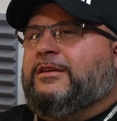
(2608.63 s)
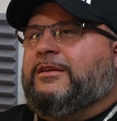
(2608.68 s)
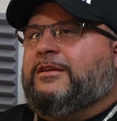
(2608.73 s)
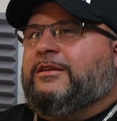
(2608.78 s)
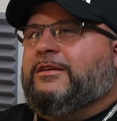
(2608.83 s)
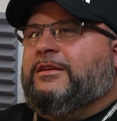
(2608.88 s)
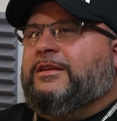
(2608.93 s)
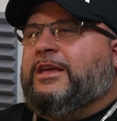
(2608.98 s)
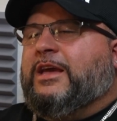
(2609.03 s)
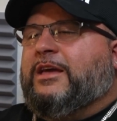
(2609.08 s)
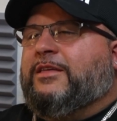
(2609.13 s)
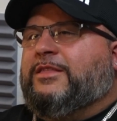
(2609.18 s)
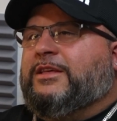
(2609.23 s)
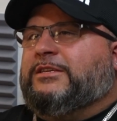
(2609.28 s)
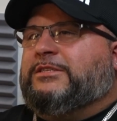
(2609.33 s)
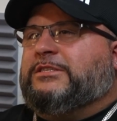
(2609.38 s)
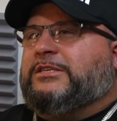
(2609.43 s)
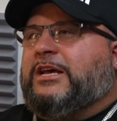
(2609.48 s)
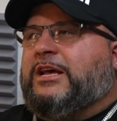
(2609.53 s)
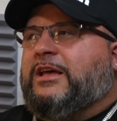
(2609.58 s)
yeah,
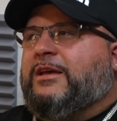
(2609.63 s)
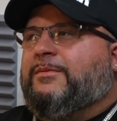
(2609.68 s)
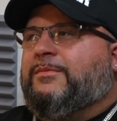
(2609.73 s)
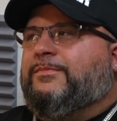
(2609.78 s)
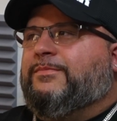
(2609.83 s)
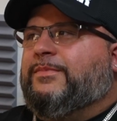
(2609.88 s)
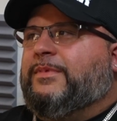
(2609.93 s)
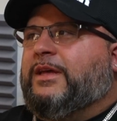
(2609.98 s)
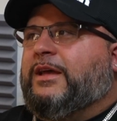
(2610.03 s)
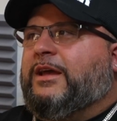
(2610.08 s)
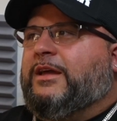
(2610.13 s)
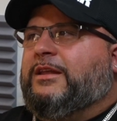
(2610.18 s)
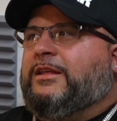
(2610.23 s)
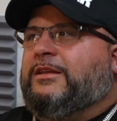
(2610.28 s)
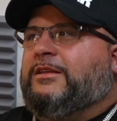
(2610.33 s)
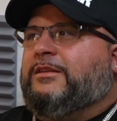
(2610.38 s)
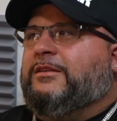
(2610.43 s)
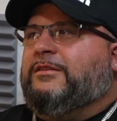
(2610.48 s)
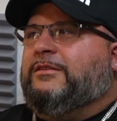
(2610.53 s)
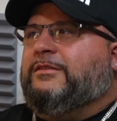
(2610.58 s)
this time I
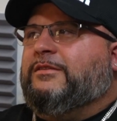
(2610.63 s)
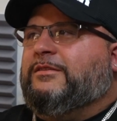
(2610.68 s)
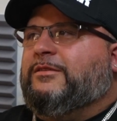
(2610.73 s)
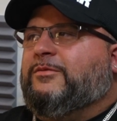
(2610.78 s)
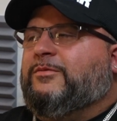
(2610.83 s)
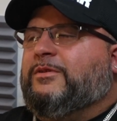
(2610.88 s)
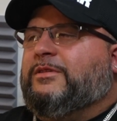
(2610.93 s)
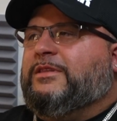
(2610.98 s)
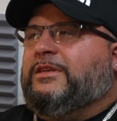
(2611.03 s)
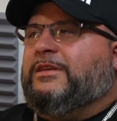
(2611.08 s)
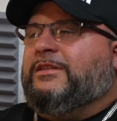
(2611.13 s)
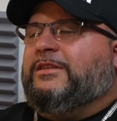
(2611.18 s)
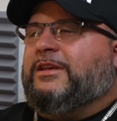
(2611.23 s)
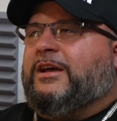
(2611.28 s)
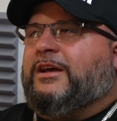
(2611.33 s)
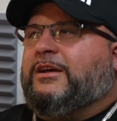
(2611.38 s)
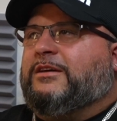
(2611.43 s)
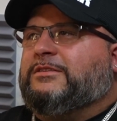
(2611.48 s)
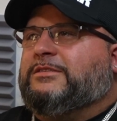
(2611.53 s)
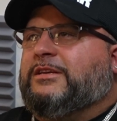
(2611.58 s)
didn't do a
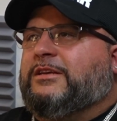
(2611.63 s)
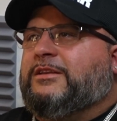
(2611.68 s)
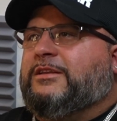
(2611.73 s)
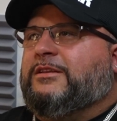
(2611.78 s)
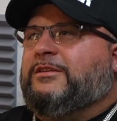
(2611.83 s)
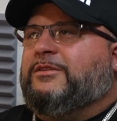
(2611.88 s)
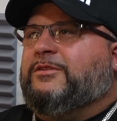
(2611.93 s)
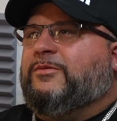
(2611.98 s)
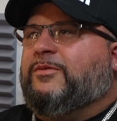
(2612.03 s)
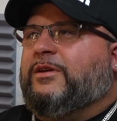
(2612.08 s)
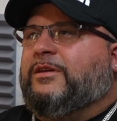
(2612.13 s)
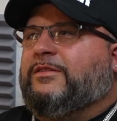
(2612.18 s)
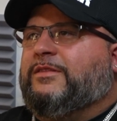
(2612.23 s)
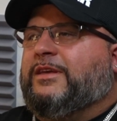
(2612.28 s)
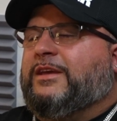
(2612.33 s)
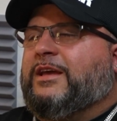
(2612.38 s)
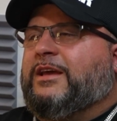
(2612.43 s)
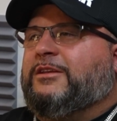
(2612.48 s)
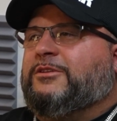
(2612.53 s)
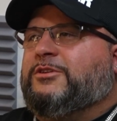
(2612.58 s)
detox. I didn't do
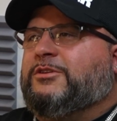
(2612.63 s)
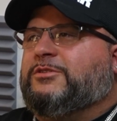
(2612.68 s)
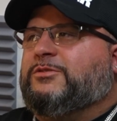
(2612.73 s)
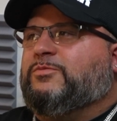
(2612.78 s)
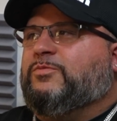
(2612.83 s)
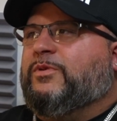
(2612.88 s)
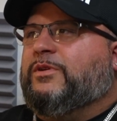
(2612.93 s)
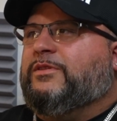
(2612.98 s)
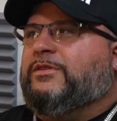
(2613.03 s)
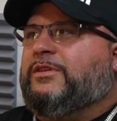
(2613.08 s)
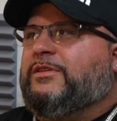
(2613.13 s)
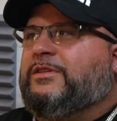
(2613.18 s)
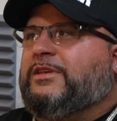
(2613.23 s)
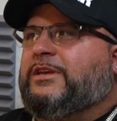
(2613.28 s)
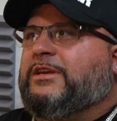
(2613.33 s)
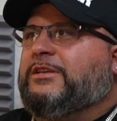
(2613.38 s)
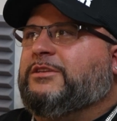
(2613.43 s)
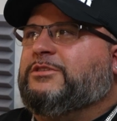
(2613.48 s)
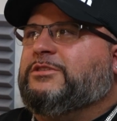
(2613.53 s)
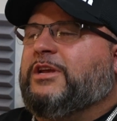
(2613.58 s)
anything. I just went to
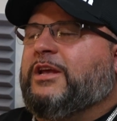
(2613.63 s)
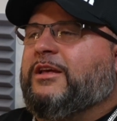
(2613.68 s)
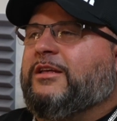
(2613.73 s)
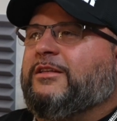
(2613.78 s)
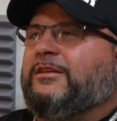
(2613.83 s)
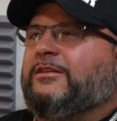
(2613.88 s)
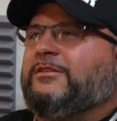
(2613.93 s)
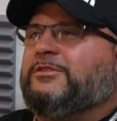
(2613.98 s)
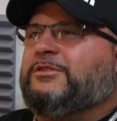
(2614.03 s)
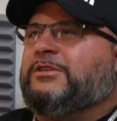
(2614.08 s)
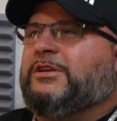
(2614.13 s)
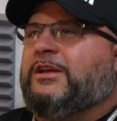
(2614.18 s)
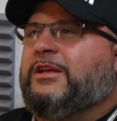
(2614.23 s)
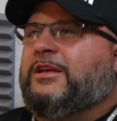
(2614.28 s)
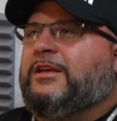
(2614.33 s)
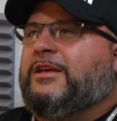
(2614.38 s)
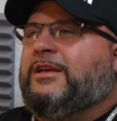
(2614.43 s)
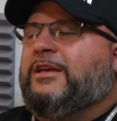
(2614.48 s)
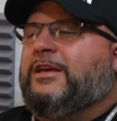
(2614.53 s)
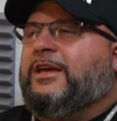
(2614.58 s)
Teen Challenge
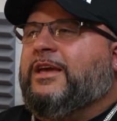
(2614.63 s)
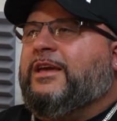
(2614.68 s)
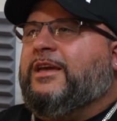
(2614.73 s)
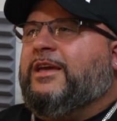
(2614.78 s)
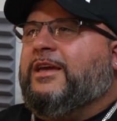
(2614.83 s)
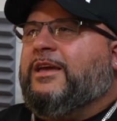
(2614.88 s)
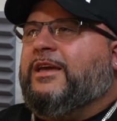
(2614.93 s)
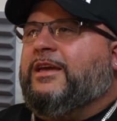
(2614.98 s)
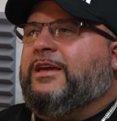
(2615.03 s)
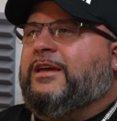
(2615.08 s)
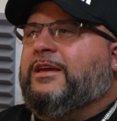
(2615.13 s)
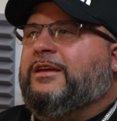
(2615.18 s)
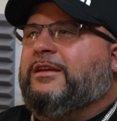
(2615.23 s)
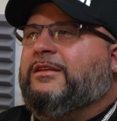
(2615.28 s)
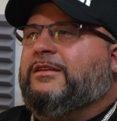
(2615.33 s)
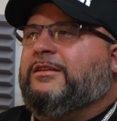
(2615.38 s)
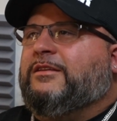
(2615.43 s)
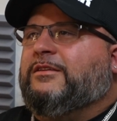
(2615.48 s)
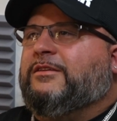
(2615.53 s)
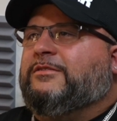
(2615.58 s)

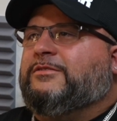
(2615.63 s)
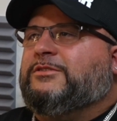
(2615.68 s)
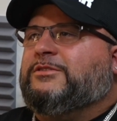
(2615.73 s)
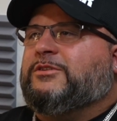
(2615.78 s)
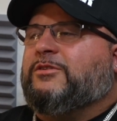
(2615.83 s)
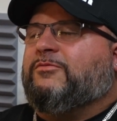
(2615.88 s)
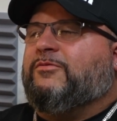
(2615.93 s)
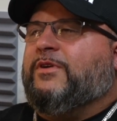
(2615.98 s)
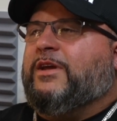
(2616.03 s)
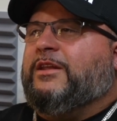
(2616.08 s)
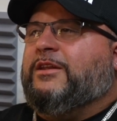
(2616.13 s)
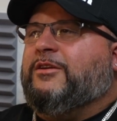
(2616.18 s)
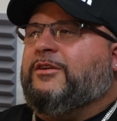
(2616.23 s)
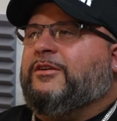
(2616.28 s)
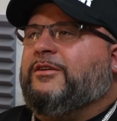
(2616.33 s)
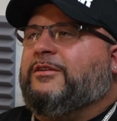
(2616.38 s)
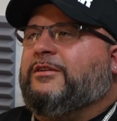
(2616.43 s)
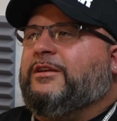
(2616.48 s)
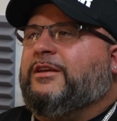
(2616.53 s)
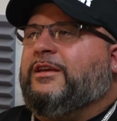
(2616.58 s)
and
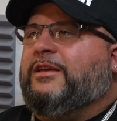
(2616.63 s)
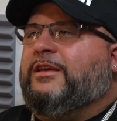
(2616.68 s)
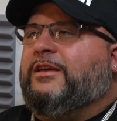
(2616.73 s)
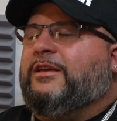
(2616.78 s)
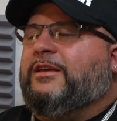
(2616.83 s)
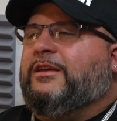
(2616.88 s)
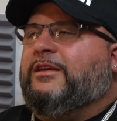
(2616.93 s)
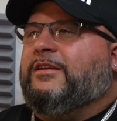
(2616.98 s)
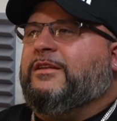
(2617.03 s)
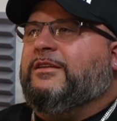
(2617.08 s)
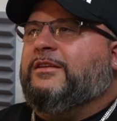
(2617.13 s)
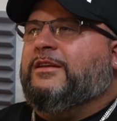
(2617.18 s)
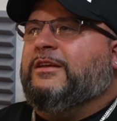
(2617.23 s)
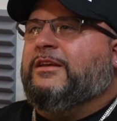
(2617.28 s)
surrendered. And